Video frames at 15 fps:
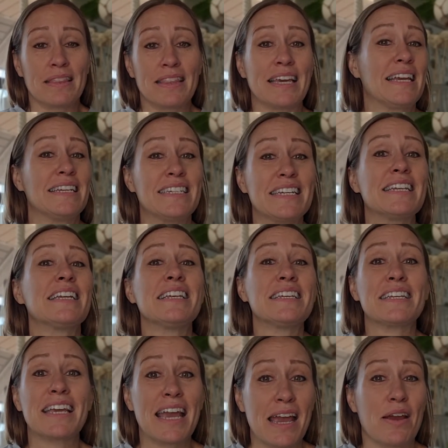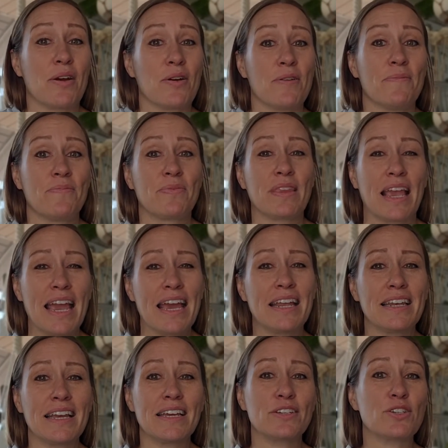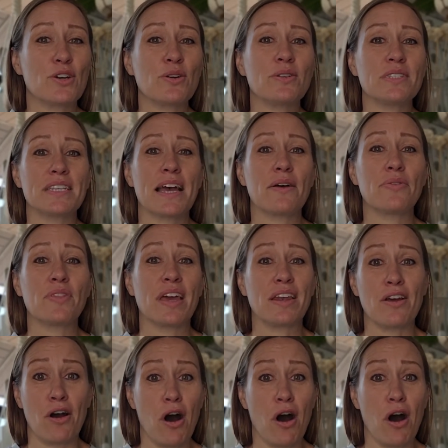They didn't care. And it turns out that